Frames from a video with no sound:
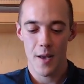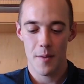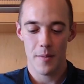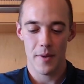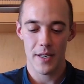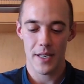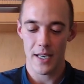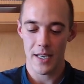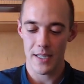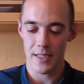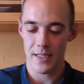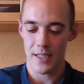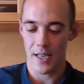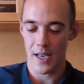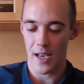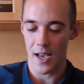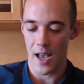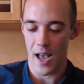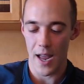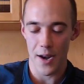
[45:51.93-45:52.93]
Because
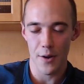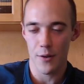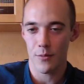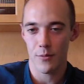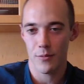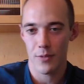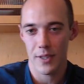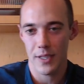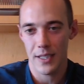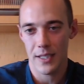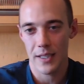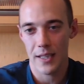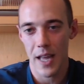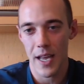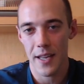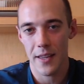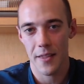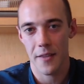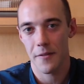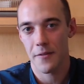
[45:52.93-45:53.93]
I don't really
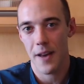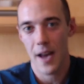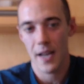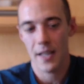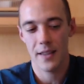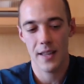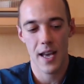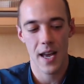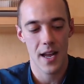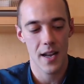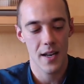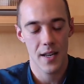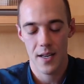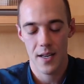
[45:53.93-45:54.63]
like the fact that